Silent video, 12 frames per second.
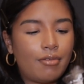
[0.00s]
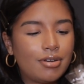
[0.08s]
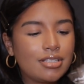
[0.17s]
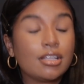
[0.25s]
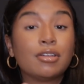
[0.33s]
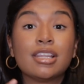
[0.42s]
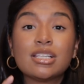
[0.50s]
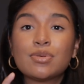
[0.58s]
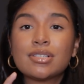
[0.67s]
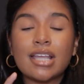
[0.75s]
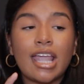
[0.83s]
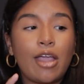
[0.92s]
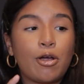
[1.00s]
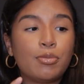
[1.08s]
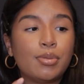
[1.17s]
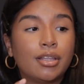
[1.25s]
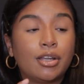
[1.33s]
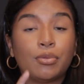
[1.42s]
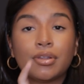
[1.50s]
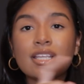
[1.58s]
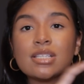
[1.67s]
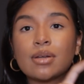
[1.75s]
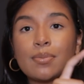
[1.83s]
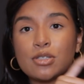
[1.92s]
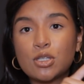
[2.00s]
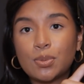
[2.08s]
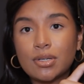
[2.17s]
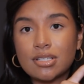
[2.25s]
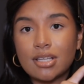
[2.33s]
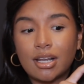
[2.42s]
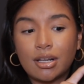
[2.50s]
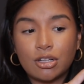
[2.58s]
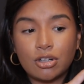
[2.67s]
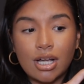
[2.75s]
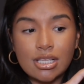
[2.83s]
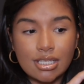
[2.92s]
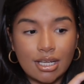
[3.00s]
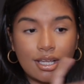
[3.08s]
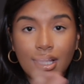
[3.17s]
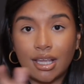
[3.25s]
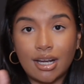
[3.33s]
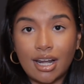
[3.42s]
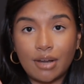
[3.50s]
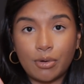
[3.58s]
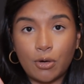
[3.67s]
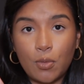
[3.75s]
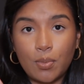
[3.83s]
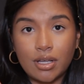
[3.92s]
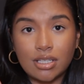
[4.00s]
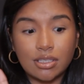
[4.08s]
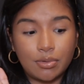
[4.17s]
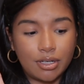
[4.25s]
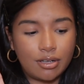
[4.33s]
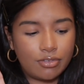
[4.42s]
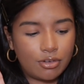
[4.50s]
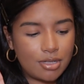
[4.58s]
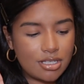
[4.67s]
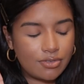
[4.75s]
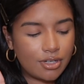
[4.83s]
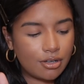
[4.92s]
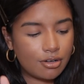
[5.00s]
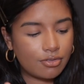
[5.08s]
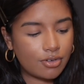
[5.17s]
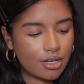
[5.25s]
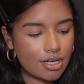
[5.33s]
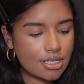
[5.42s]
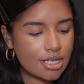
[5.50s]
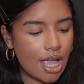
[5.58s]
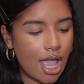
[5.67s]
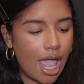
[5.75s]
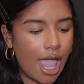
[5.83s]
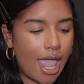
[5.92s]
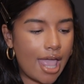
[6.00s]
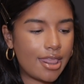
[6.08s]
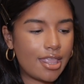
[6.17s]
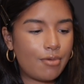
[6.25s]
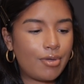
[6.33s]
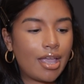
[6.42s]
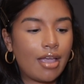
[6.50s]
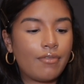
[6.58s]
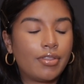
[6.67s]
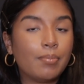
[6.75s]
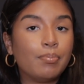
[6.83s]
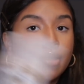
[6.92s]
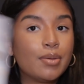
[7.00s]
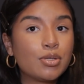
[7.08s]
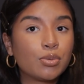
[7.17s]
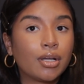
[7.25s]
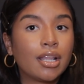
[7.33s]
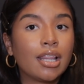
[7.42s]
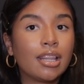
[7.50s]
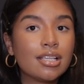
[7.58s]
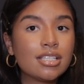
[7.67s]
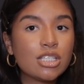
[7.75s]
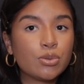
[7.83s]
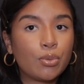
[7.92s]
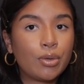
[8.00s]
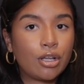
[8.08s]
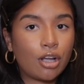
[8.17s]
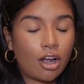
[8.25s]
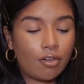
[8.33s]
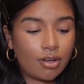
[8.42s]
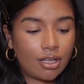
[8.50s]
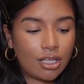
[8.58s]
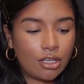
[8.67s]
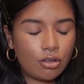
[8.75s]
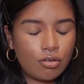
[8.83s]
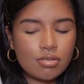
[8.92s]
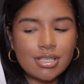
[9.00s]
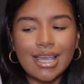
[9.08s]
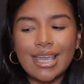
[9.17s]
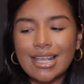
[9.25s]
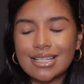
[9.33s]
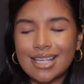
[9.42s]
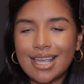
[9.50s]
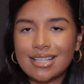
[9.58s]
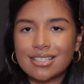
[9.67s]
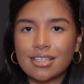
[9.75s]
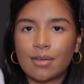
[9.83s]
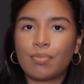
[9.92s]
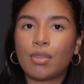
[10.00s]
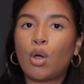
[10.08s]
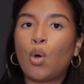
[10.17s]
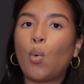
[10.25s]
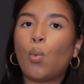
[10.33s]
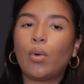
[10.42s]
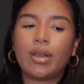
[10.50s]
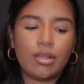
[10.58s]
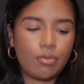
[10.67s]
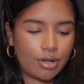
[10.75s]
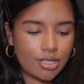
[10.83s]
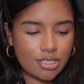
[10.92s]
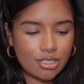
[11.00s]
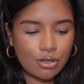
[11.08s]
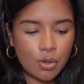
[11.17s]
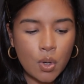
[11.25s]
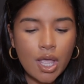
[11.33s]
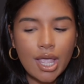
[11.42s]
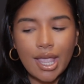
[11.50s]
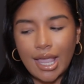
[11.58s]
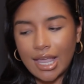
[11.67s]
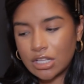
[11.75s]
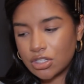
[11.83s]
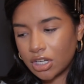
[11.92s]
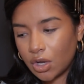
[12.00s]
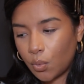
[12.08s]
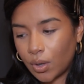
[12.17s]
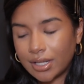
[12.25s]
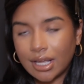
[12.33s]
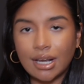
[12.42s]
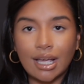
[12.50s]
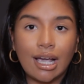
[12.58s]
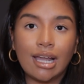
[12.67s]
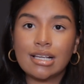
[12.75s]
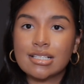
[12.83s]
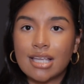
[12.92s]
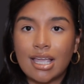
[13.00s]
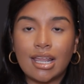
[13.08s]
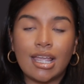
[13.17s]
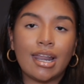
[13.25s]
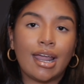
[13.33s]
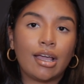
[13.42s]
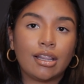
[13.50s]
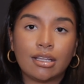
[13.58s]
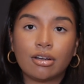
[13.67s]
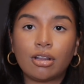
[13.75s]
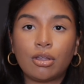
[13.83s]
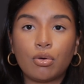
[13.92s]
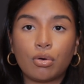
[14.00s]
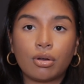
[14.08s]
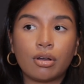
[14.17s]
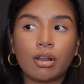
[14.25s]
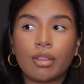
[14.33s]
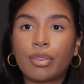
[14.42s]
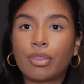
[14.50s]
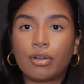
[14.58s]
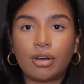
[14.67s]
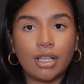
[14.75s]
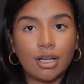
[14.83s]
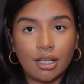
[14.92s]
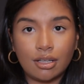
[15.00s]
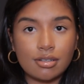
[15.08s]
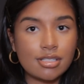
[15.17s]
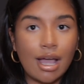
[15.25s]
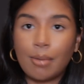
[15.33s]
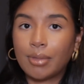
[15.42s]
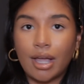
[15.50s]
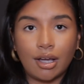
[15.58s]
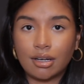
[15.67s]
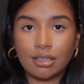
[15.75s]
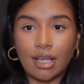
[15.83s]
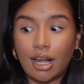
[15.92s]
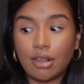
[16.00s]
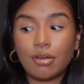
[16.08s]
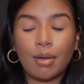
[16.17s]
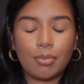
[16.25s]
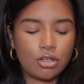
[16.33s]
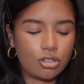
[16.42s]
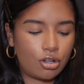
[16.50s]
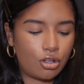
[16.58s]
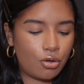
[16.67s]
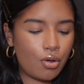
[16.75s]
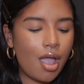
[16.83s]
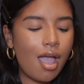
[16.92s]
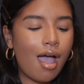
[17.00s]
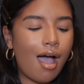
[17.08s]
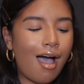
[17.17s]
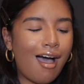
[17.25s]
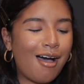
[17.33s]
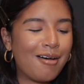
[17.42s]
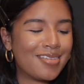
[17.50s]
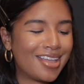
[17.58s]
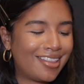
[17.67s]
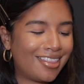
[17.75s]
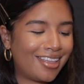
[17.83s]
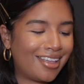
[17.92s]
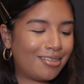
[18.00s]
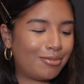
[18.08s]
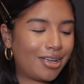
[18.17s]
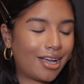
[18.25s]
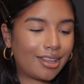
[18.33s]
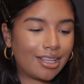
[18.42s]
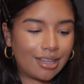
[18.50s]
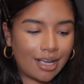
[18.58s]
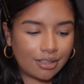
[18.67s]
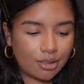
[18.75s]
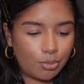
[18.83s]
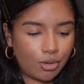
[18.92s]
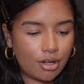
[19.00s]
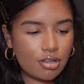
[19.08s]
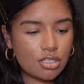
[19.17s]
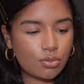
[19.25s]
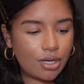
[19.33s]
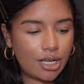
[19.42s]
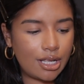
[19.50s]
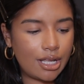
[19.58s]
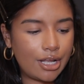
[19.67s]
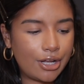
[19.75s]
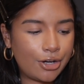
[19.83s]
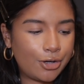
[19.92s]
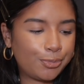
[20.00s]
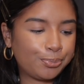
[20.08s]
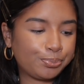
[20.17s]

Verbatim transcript: what is the, oh, this one's the Herobility one. This one I'm super excited to try today. Again, I didn't want to open it because I wanted to film this video first. And then we have the bibs one. This is what we currently use. He takes them when he wants to, and he took it one day, and I got excited, and I literally ordered 30 colors. I'm not gonna lie to you. I'm gonna show you. Um, and then we got the Dr. Brown's one in here